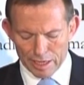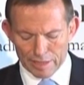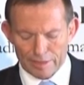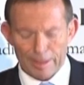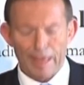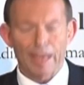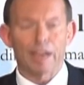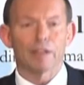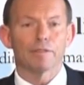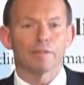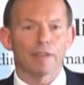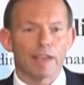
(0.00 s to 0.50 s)

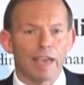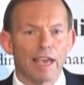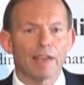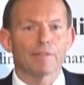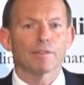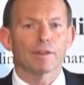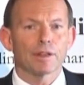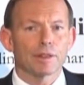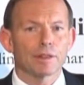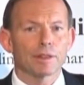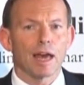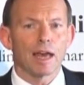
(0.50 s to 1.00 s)
that have
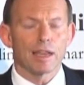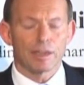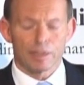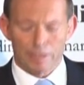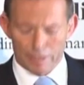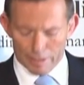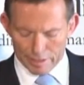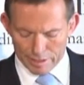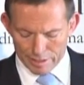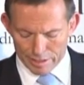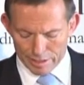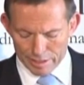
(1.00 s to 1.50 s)
ever
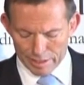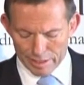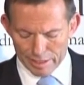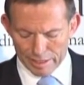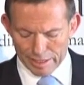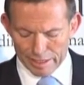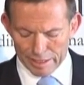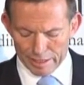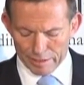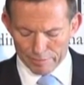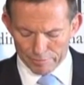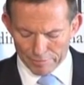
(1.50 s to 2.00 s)
thundered
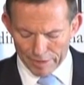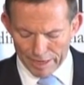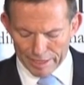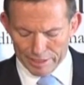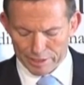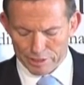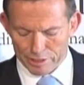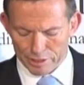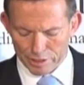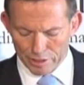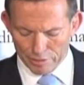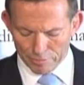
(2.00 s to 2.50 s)
in
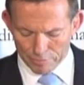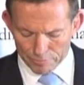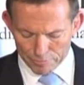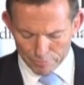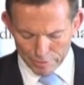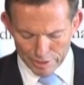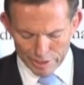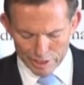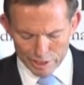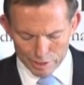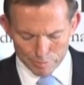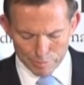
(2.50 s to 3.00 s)
defence of
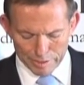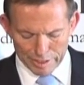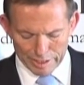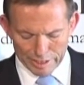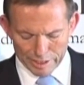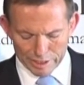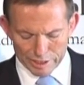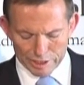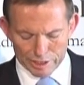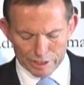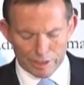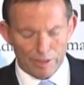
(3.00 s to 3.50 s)
free
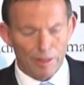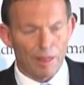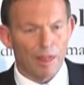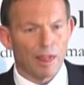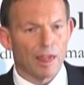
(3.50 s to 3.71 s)
speech,